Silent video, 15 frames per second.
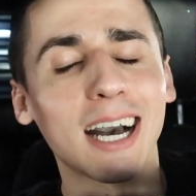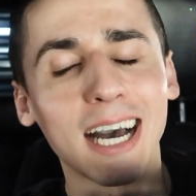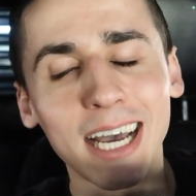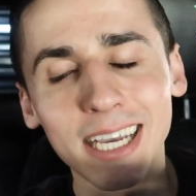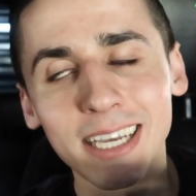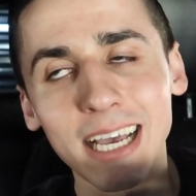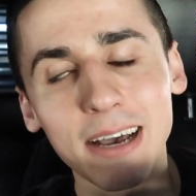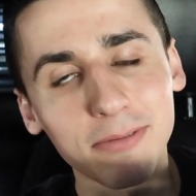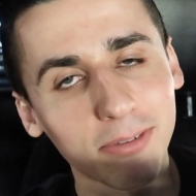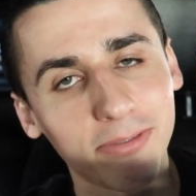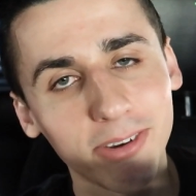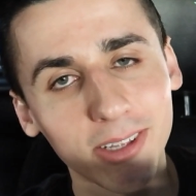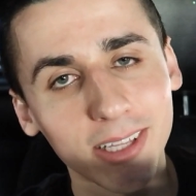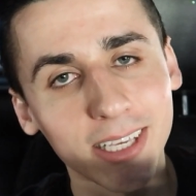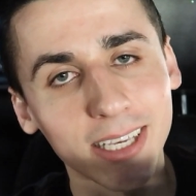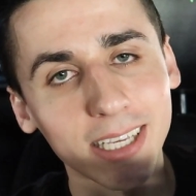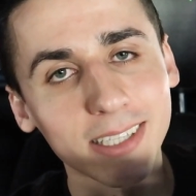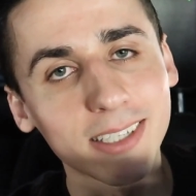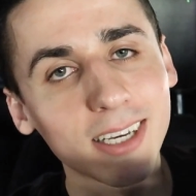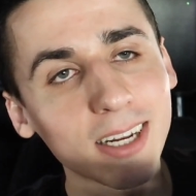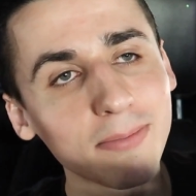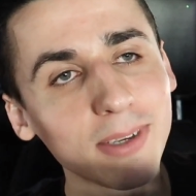I have a feeling
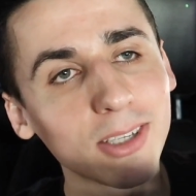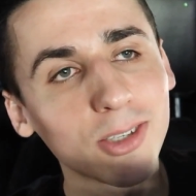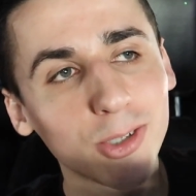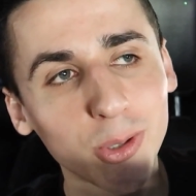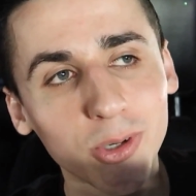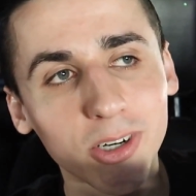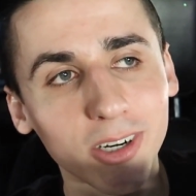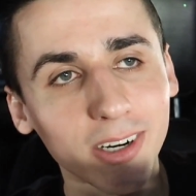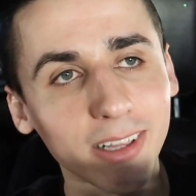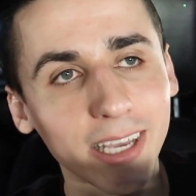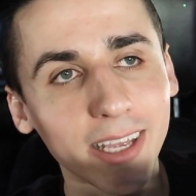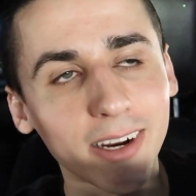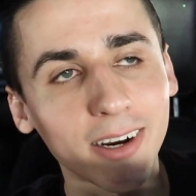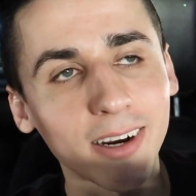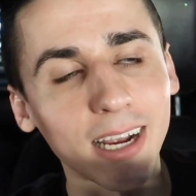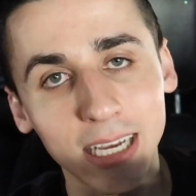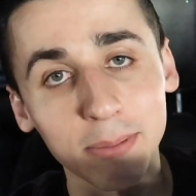it's gonna be sooner or later.